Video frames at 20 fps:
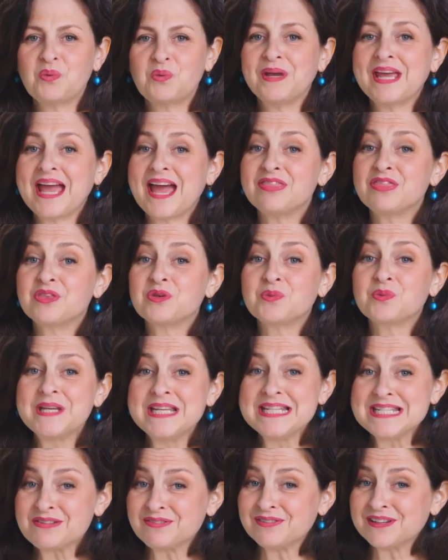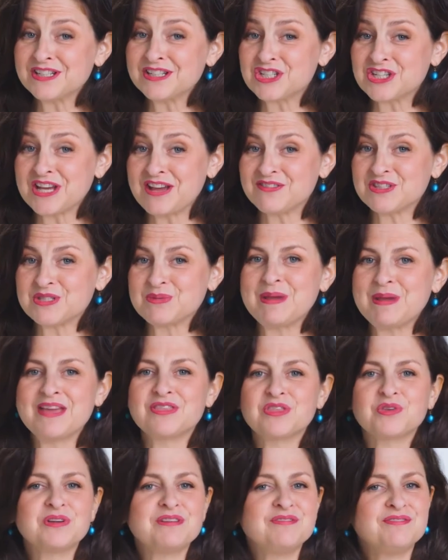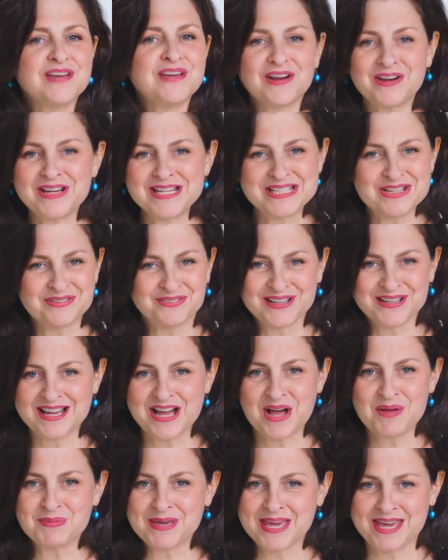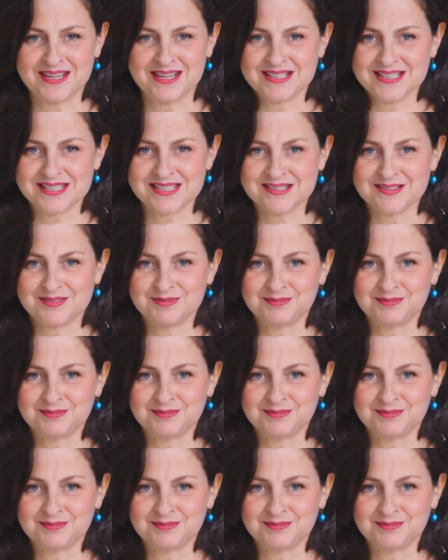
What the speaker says: We had 3 different chefs make 3 very different cupcakes.